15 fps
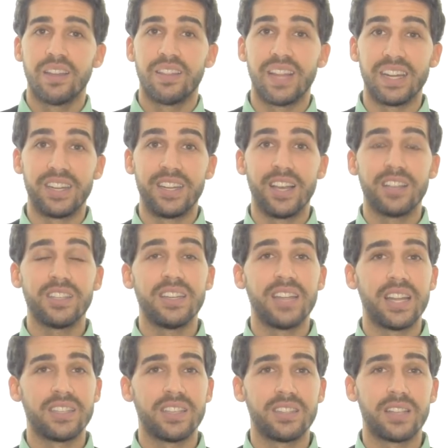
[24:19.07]
that doesn't
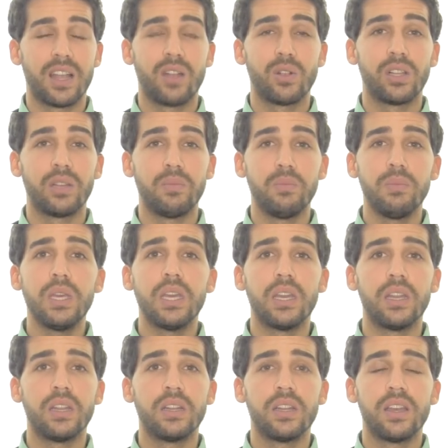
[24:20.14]
necessarily
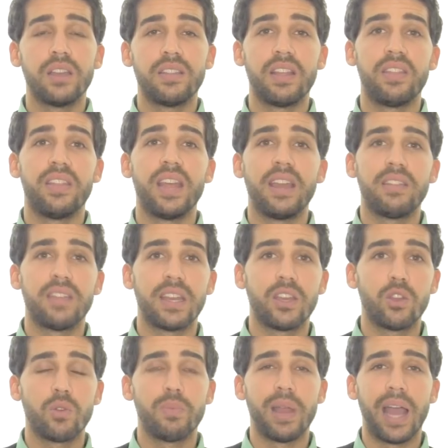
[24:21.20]
mean that they think
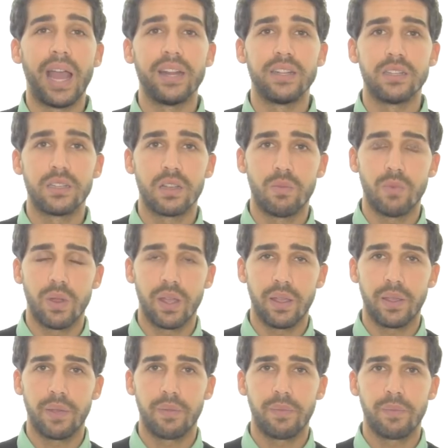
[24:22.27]
you're bad in some way.
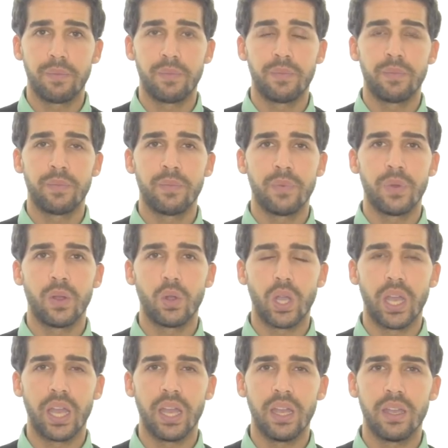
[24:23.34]

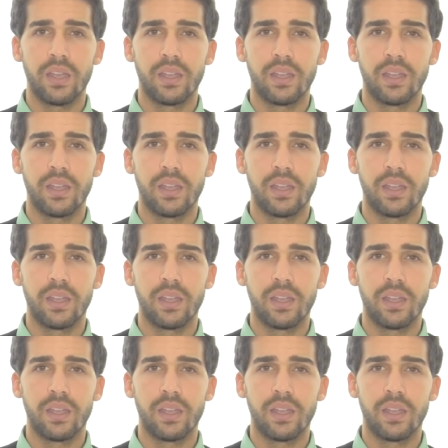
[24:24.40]
Okay?